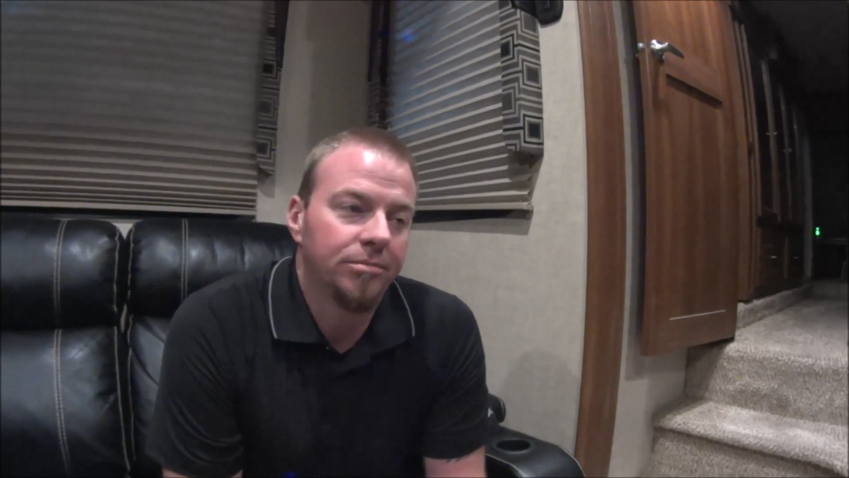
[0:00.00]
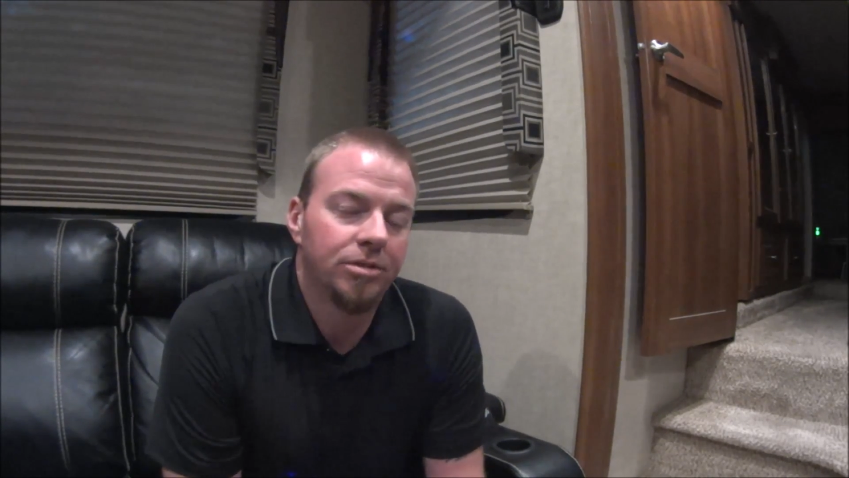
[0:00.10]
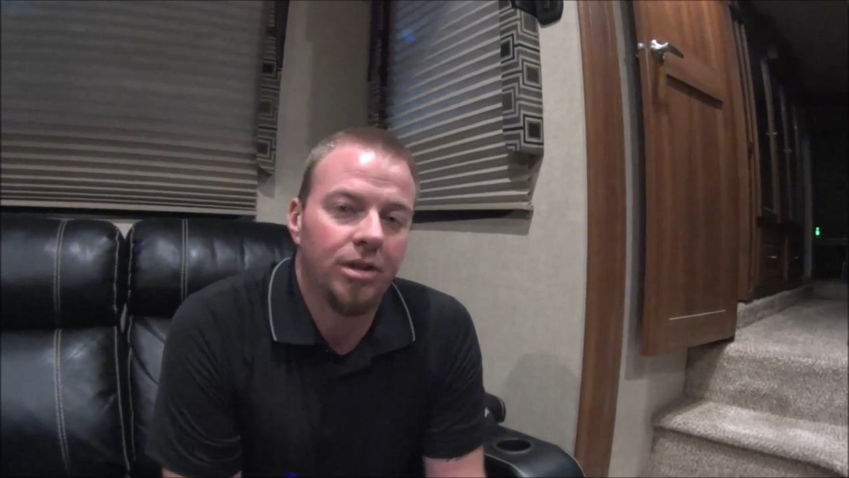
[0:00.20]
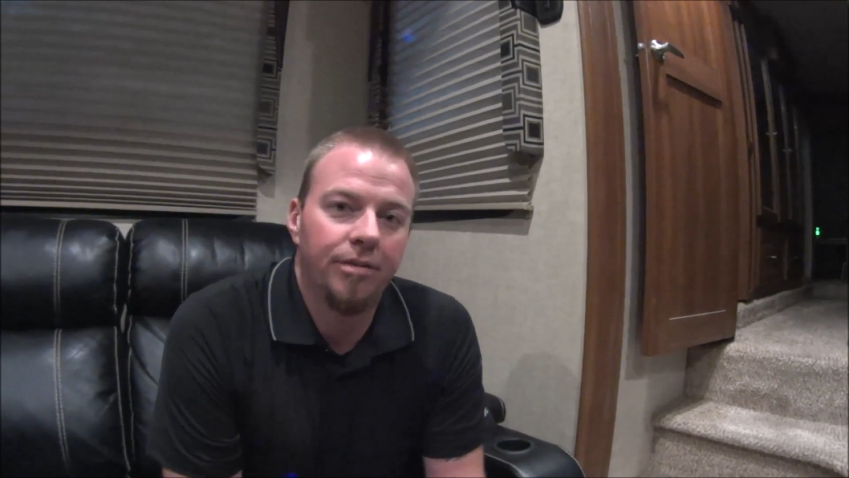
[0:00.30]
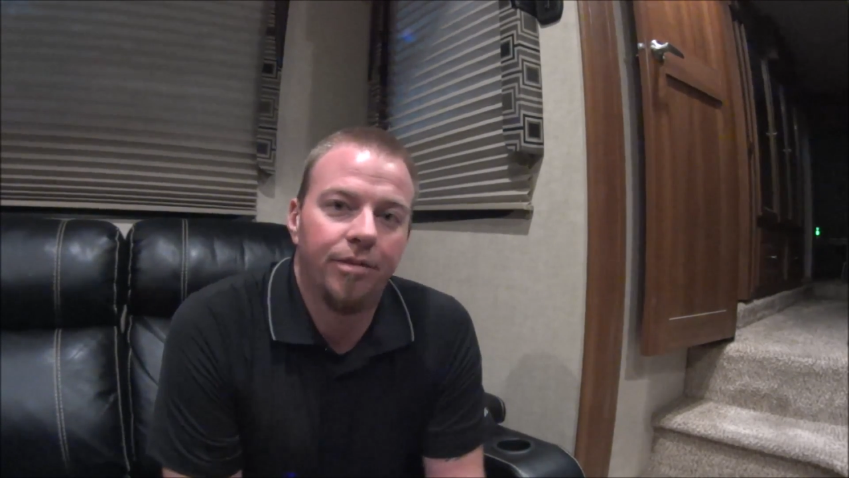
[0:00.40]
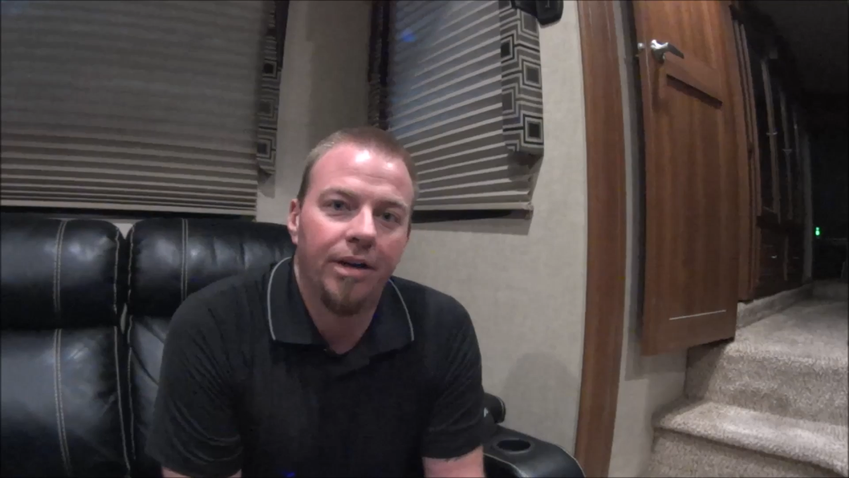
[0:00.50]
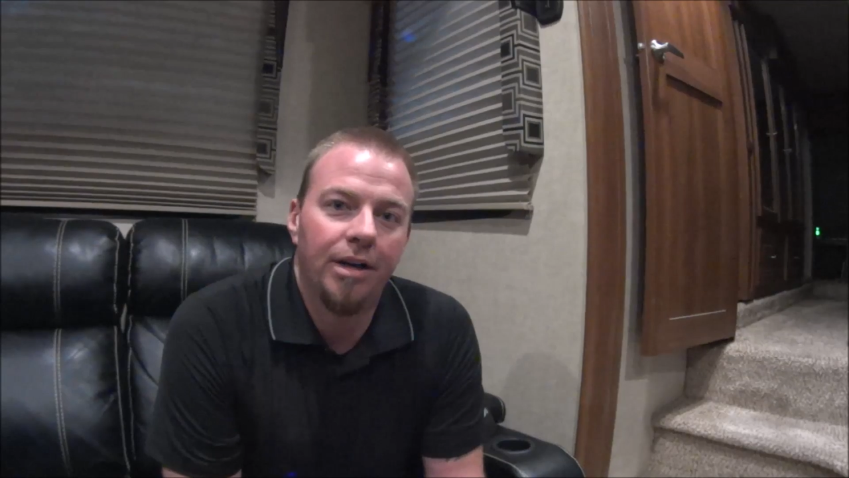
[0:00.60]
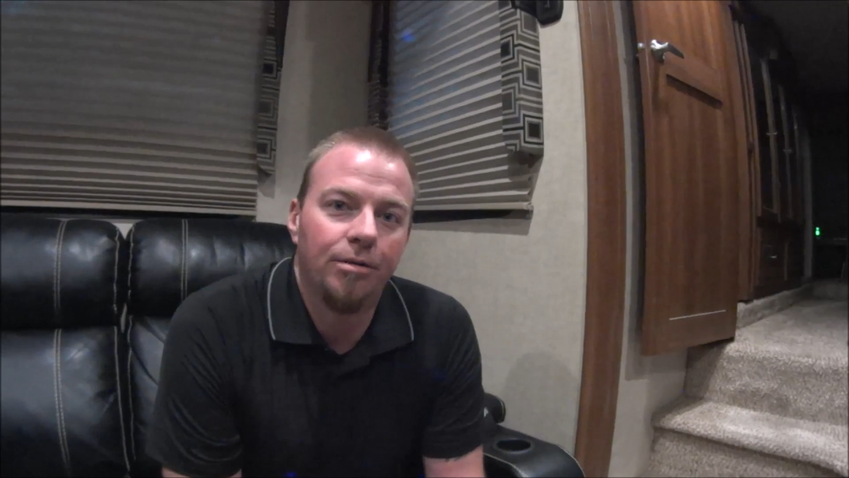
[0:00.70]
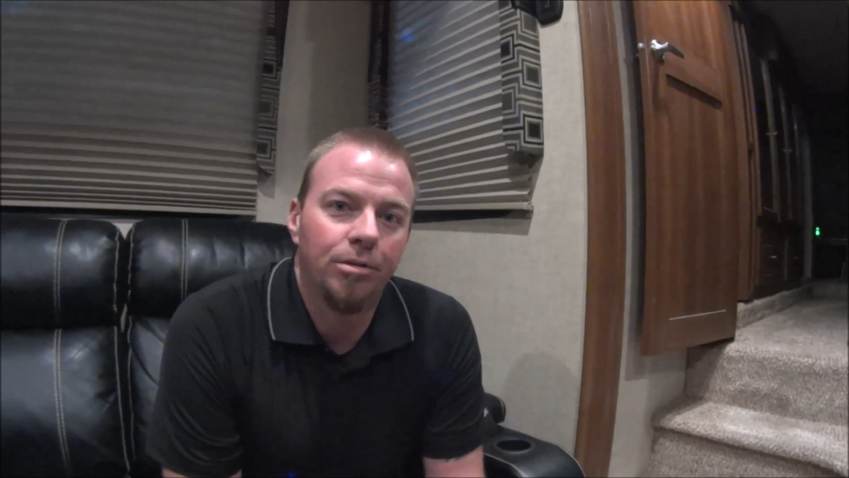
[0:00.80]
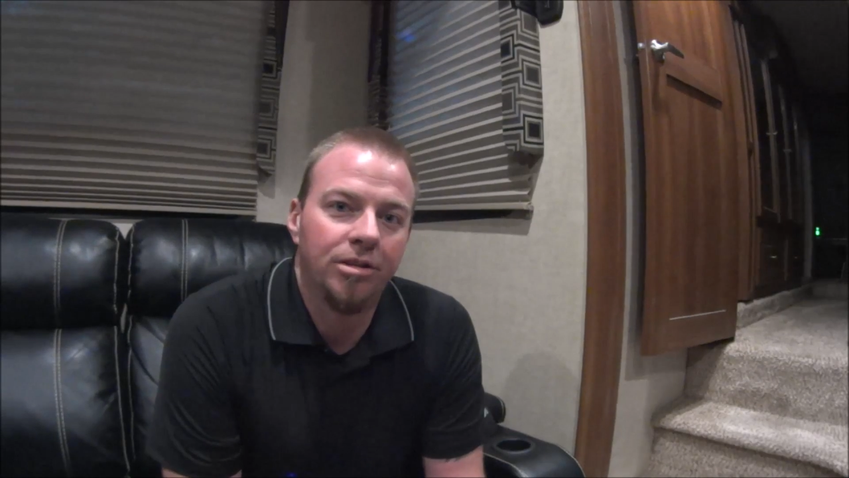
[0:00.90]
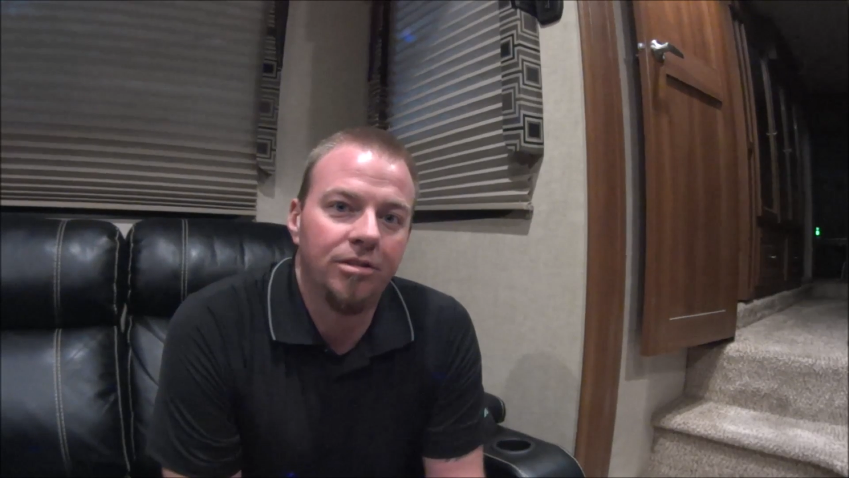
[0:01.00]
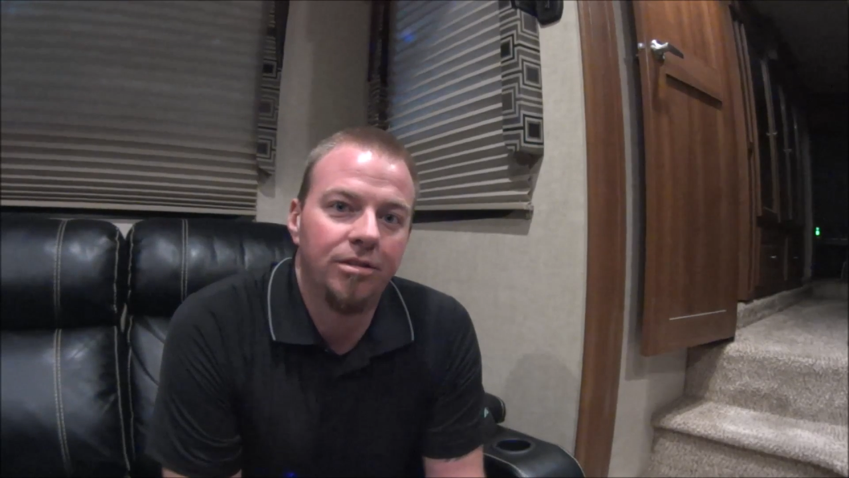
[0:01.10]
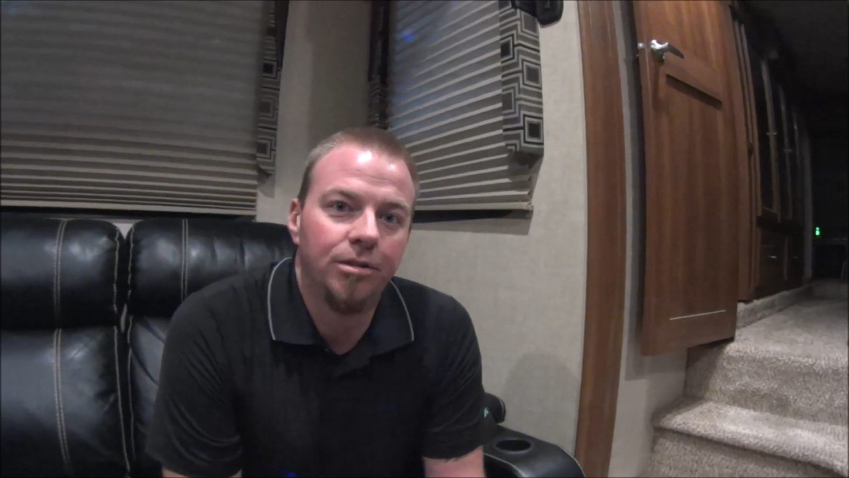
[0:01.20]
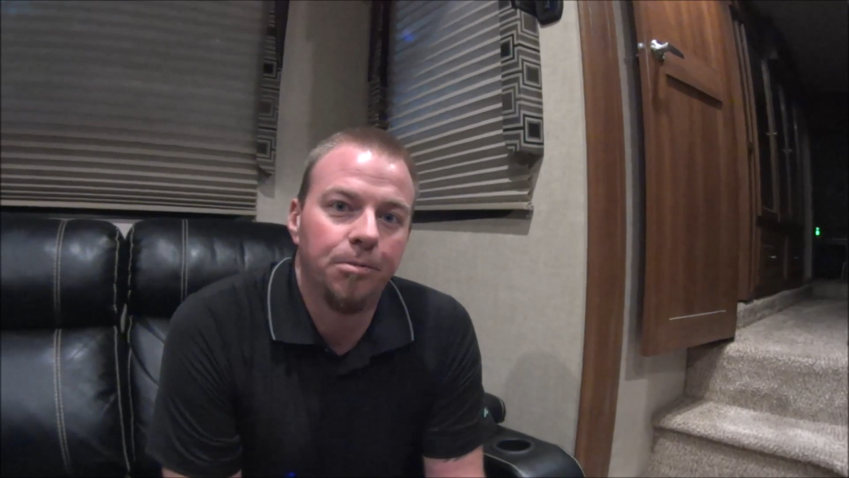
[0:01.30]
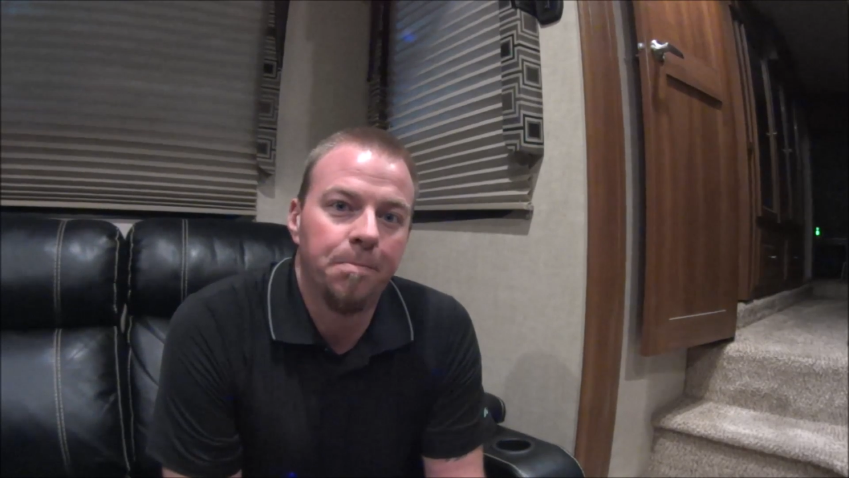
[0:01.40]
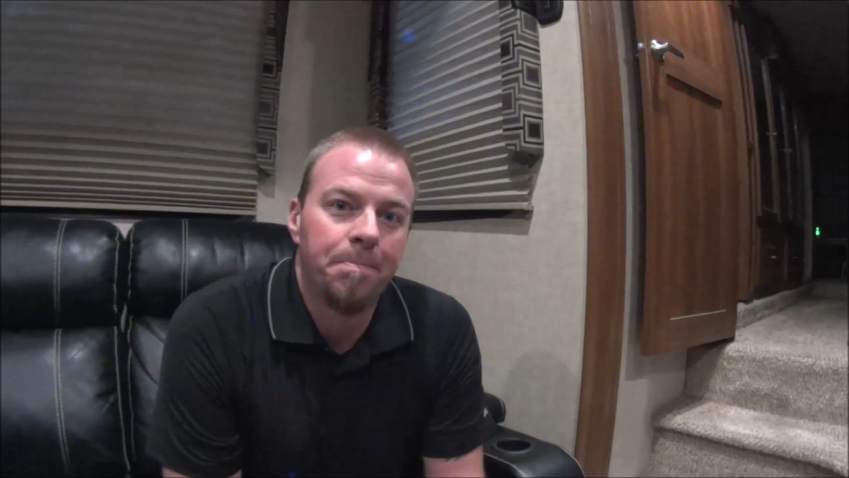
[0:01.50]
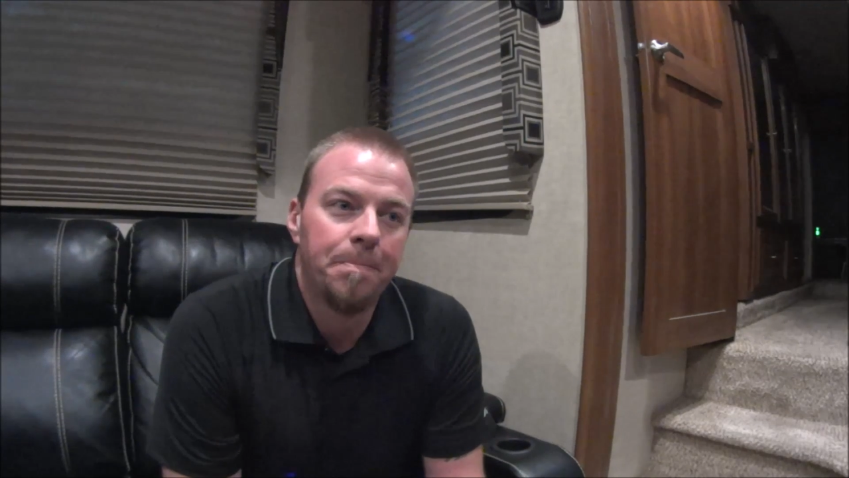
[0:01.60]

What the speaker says: try to find out what to do,